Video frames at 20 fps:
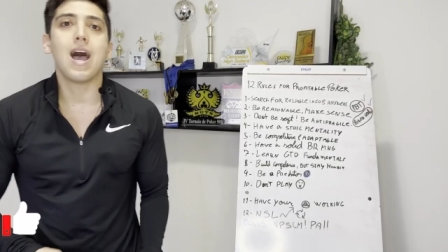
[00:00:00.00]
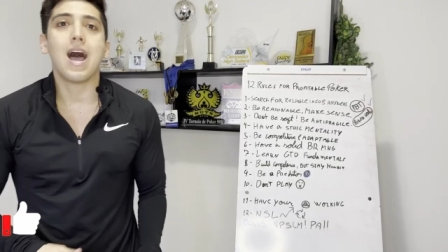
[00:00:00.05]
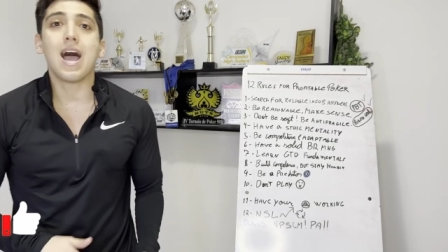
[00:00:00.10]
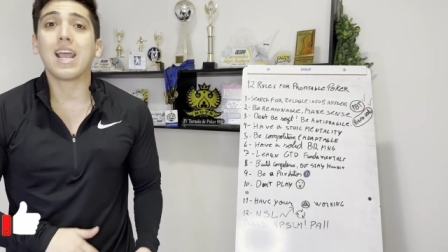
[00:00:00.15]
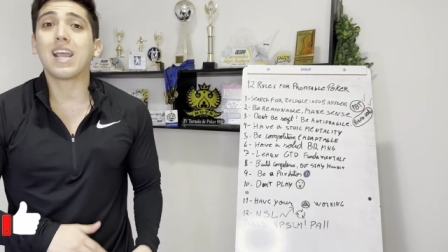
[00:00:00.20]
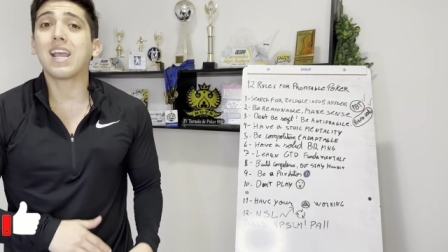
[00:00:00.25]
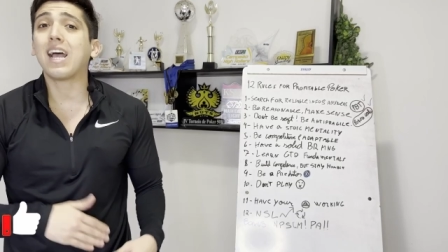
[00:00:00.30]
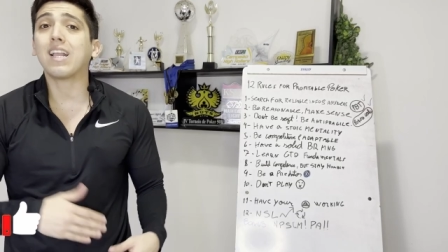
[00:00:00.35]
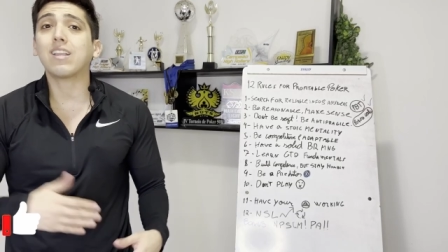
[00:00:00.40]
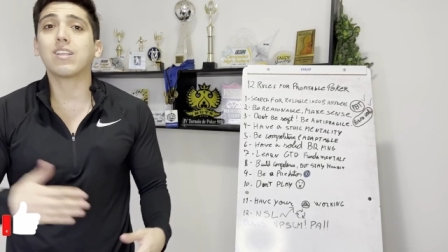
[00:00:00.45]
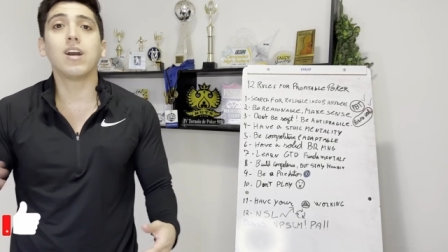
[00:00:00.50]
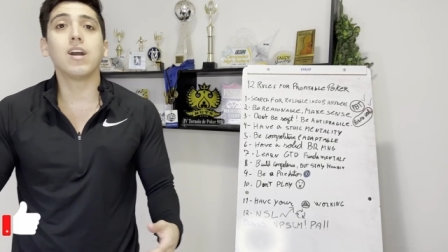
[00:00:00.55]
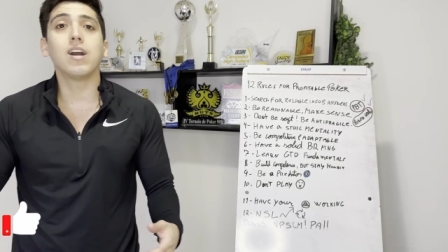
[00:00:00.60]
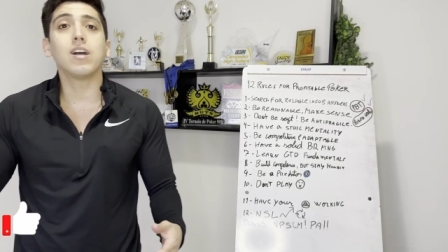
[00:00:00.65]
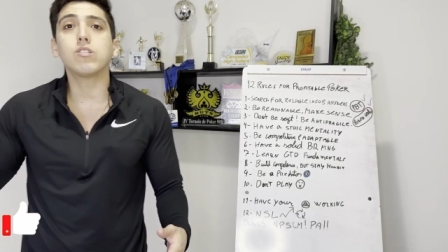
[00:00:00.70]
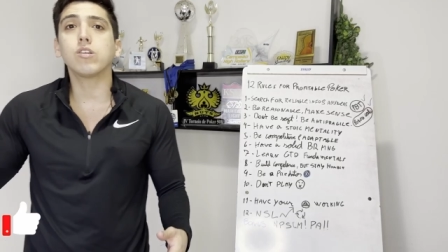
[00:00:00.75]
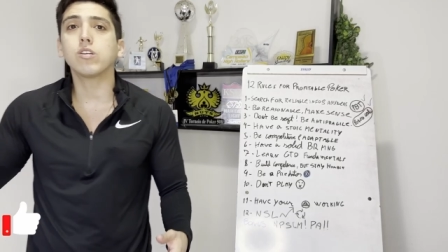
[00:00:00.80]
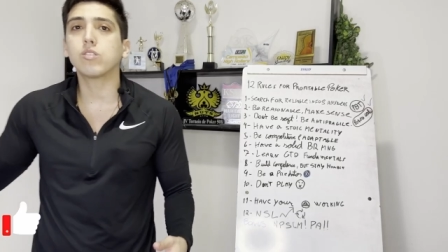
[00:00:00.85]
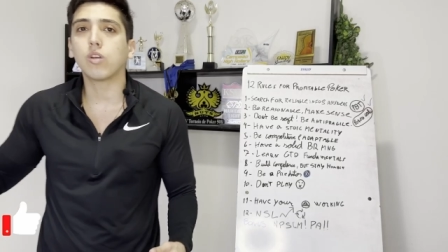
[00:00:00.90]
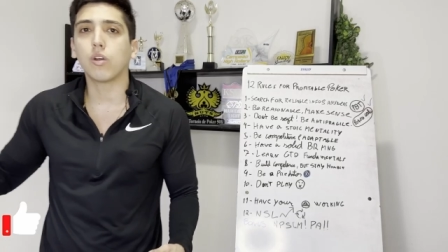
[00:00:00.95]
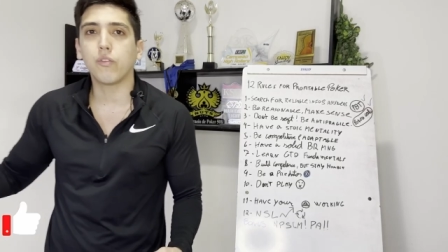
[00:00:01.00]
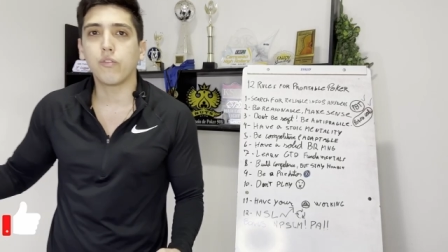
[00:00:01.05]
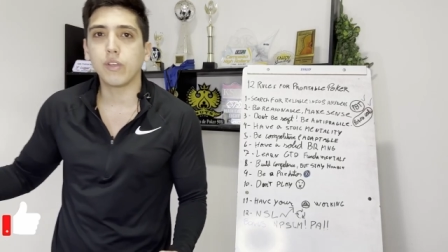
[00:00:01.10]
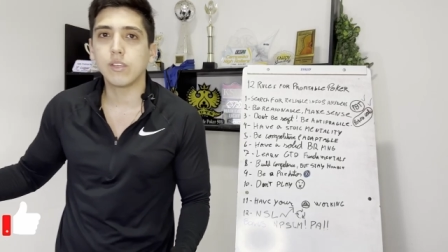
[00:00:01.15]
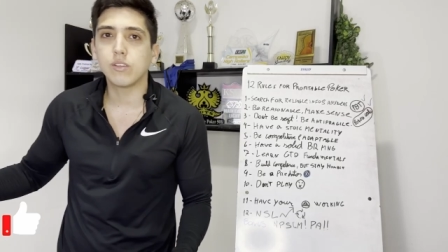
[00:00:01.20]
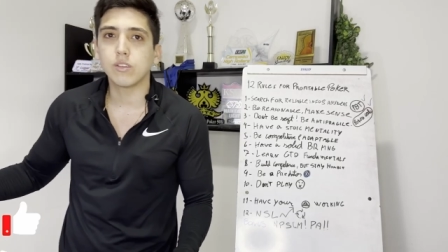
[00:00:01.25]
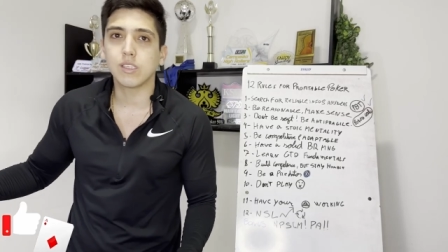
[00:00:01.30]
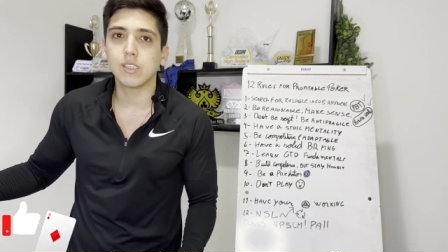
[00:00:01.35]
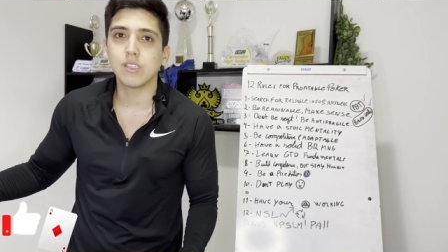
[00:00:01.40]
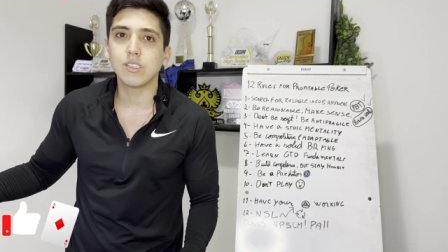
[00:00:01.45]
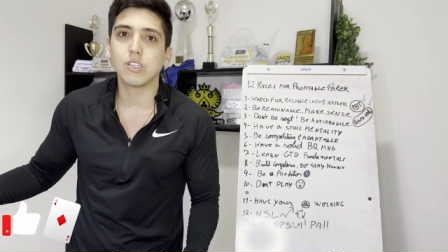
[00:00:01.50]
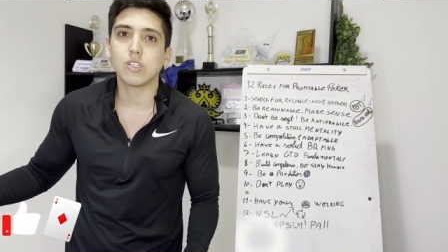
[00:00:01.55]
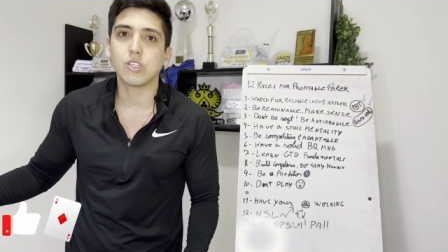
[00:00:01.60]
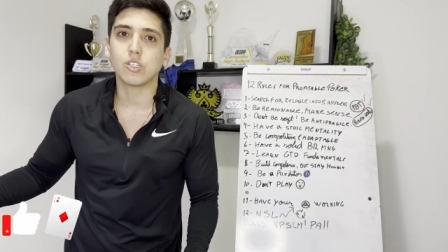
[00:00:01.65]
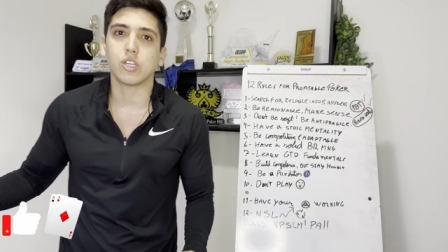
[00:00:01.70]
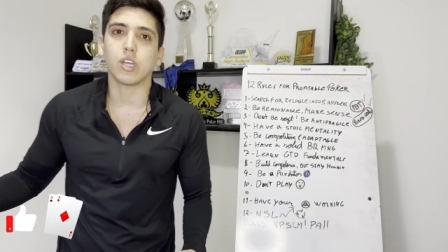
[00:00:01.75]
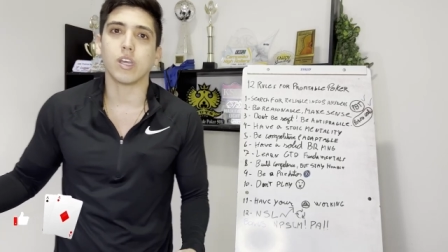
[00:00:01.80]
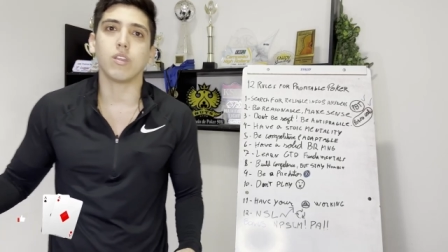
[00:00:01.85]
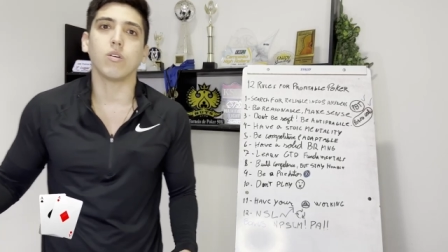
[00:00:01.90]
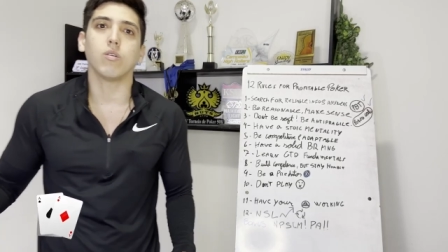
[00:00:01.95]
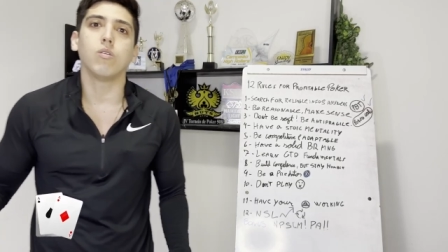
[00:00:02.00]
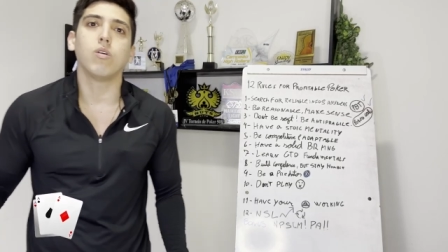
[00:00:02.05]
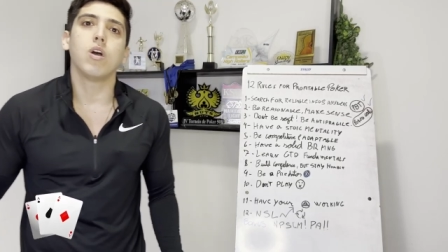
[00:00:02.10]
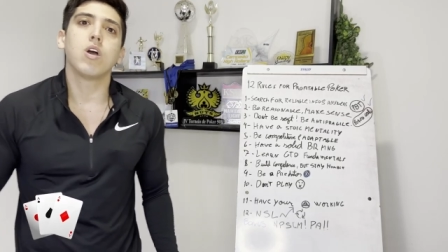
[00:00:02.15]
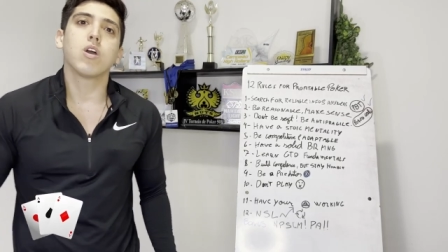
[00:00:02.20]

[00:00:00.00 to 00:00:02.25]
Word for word: I got hundreds of videos in this channel